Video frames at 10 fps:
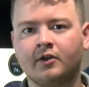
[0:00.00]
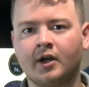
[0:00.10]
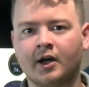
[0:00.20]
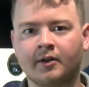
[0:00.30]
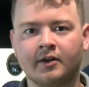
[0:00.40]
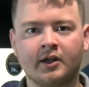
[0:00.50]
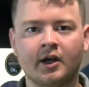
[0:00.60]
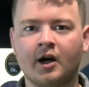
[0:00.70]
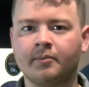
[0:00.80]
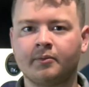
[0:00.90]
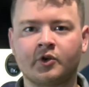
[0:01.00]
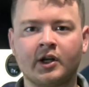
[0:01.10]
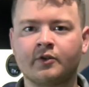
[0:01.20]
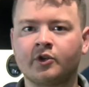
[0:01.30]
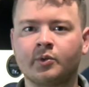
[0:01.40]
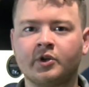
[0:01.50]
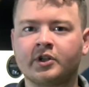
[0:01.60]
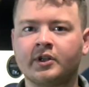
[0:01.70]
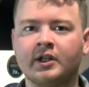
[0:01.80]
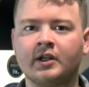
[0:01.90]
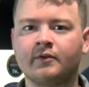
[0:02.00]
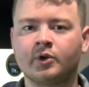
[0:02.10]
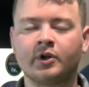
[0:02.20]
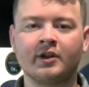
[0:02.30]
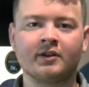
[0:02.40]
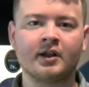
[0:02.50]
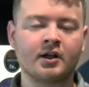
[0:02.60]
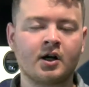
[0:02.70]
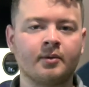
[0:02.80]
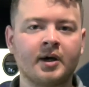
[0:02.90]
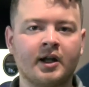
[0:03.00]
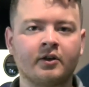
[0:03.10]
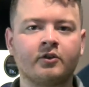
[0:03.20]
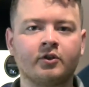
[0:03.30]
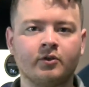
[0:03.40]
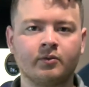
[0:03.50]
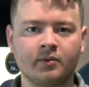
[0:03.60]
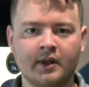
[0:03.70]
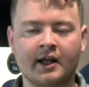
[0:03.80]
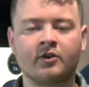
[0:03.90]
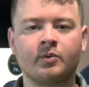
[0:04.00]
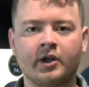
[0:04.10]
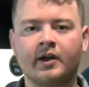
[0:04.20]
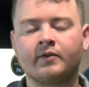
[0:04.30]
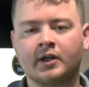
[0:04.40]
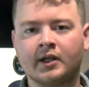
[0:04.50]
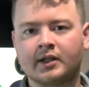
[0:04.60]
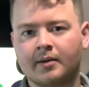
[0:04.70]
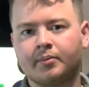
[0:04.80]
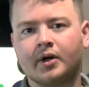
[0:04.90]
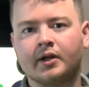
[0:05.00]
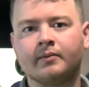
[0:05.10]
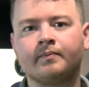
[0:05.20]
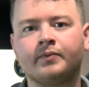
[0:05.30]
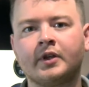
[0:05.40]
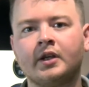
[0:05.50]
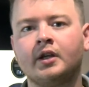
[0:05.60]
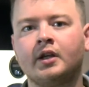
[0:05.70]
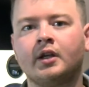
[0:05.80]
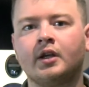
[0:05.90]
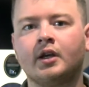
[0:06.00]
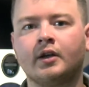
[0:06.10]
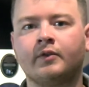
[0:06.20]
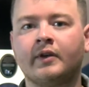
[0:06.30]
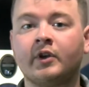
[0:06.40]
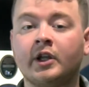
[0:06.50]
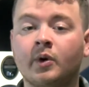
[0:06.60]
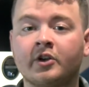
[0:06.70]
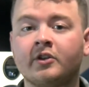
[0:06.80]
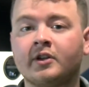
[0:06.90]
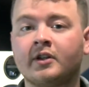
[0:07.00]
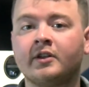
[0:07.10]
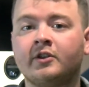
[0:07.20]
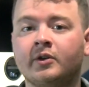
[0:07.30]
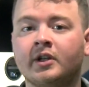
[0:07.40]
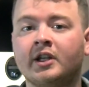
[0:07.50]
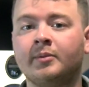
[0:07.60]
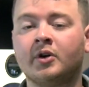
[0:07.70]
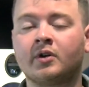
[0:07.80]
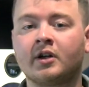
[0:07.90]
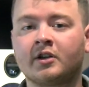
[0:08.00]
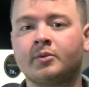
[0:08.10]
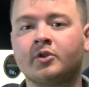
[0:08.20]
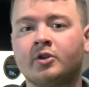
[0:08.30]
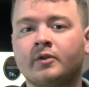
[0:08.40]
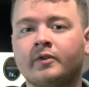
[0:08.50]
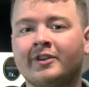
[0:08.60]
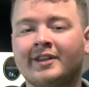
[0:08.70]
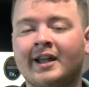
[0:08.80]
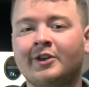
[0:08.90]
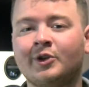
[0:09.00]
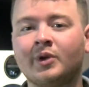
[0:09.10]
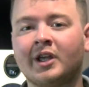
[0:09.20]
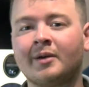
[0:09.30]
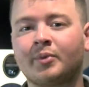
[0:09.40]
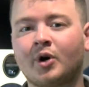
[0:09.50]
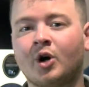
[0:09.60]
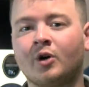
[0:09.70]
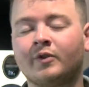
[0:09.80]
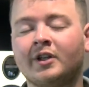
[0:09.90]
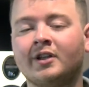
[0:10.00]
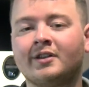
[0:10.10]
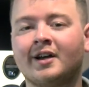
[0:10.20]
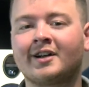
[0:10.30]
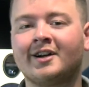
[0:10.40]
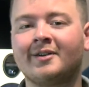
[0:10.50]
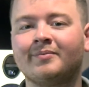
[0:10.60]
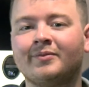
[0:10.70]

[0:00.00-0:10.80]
Uh, the transfer switch on the inverter is not automatic, so you, that's why you have to hit that button. If you have any questions on this, you can email customer service at nucamp R V dot com.